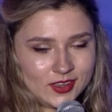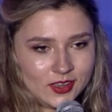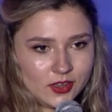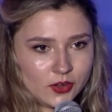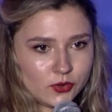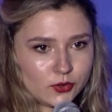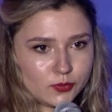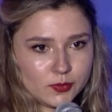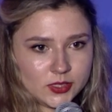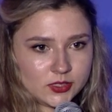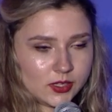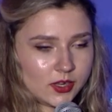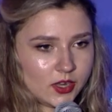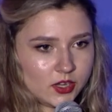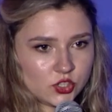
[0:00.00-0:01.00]
or
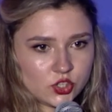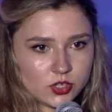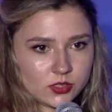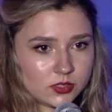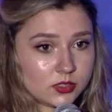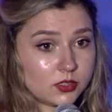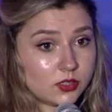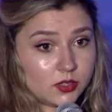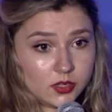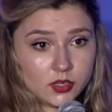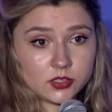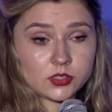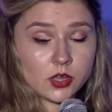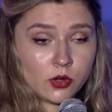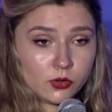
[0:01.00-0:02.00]
medications.
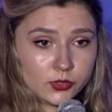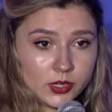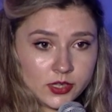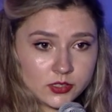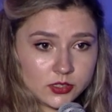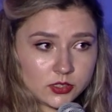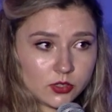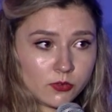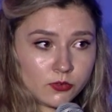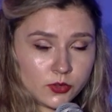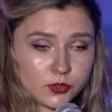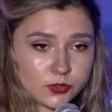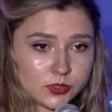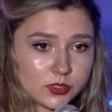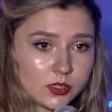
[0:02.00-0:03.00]
It's all needed, of
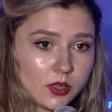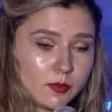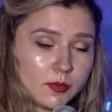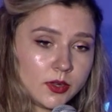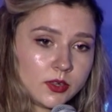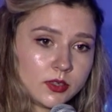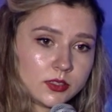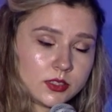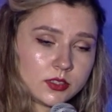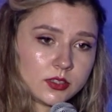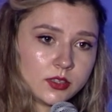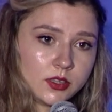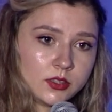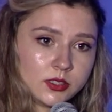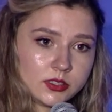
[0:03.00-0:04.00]
course, but
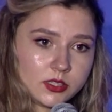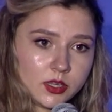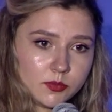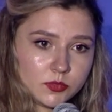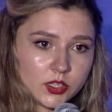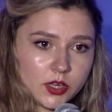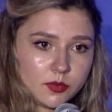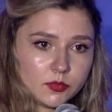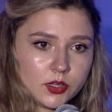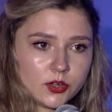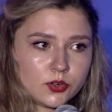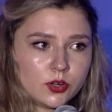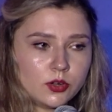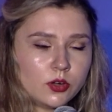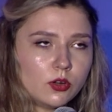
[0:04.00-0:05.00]
at the same time, there
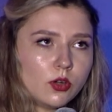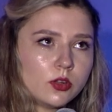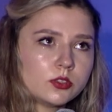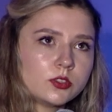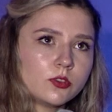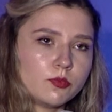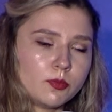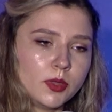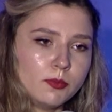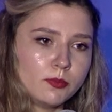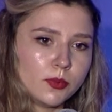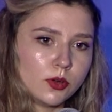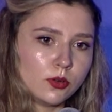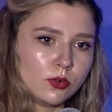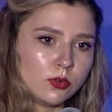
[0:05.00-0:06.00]
are lots of
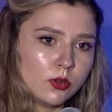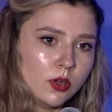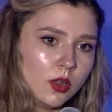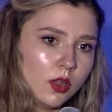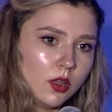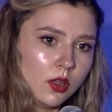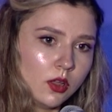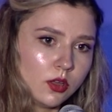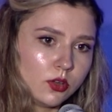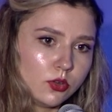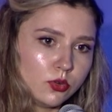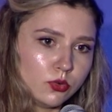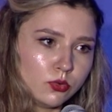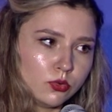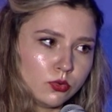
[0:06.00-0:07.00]
people
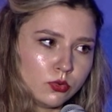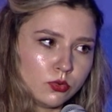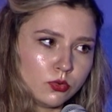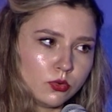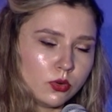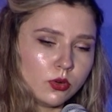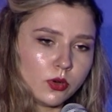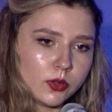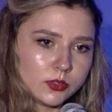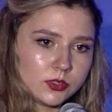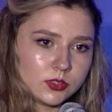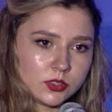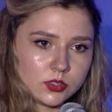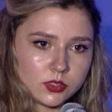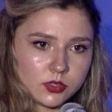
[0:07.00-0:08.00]
who
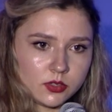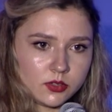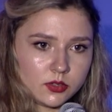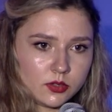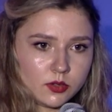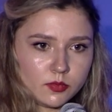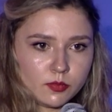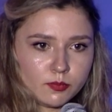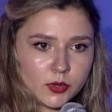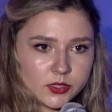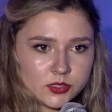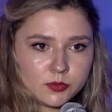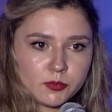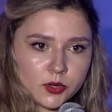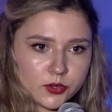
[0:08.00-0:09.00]
lost
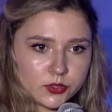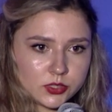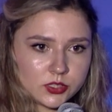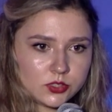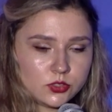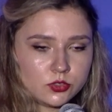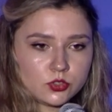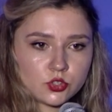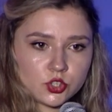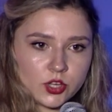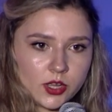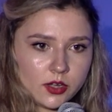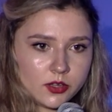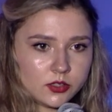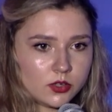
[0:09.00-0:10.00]
body parts due to
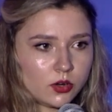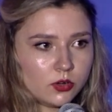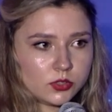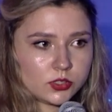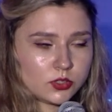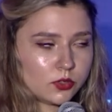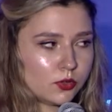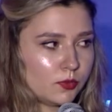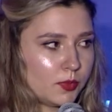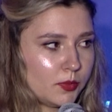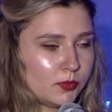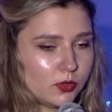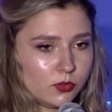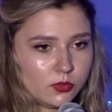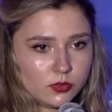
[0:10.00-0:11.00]
shelling, also
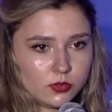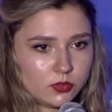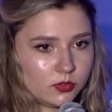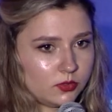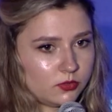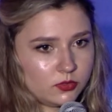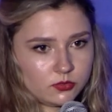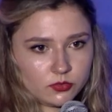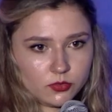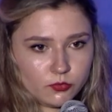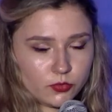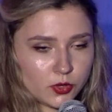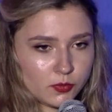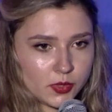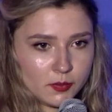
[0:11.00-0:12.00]
people
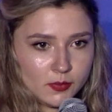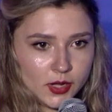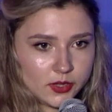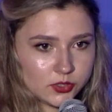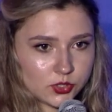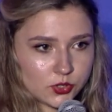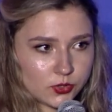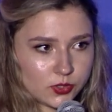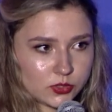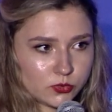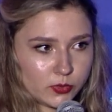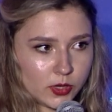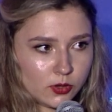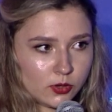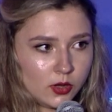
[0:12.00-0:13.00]
from the military as
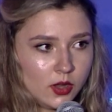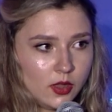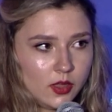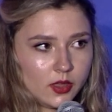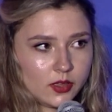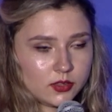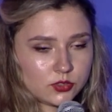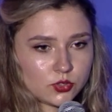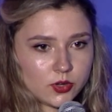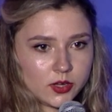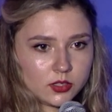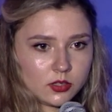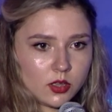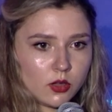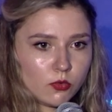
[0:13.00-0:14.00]
well. And
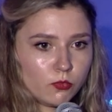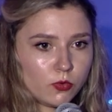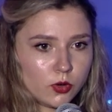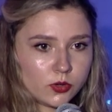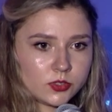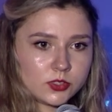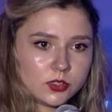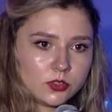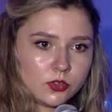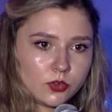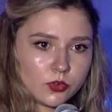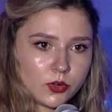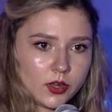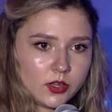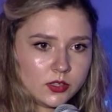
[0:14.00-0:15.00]
right now, focus in
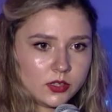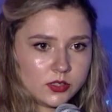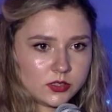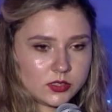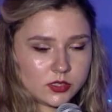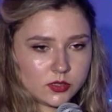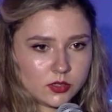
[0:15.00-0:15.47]
Ukraine is